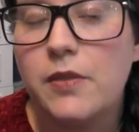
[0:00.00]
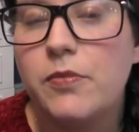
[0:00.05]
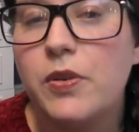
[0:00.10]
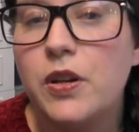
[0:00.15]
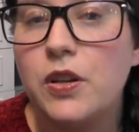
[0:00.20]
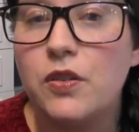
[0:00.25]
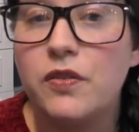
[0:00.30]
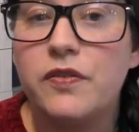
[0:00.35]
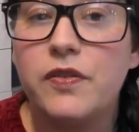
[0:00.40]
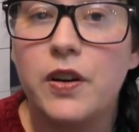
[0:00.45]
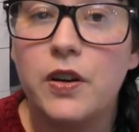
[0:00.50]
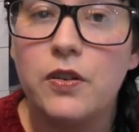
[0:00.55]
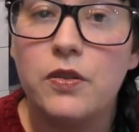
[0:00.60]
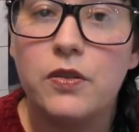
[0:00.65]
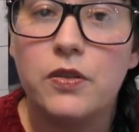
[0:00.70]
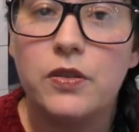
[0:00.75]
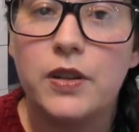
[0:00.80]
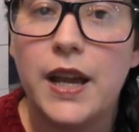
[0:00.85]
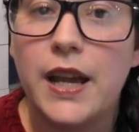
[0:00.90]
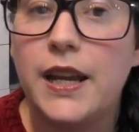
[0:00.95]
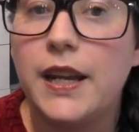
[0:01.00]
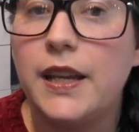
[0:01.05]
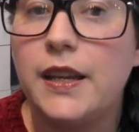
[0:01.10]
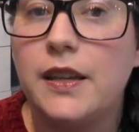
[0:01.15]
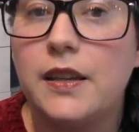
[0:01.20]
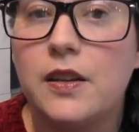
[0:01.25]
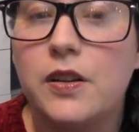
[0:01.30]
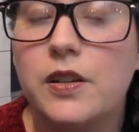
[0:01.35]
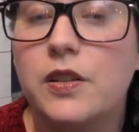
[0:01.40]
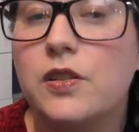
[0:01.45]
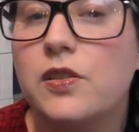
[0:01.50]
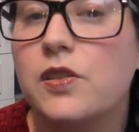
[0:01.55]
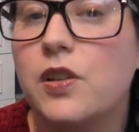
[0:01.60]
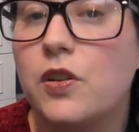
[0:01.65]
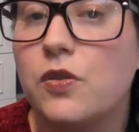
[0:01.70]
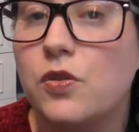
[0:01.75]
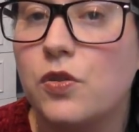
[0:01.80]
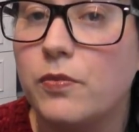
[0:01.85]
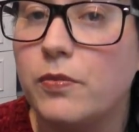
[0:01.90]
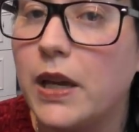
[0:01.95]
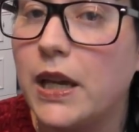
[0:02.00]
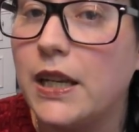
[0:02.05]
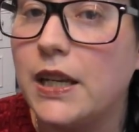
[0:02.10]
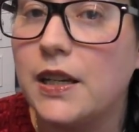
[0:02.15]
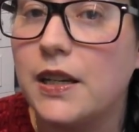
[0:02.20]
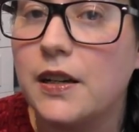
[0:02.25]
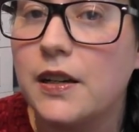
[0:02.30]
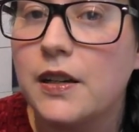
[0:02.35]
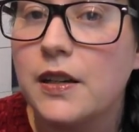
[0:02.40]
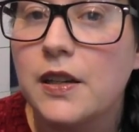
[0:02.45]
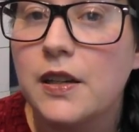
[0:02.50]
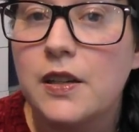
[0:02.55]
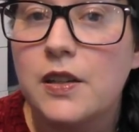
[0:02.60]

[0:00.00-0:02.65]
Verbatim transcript: and put your photo on any kind of social media.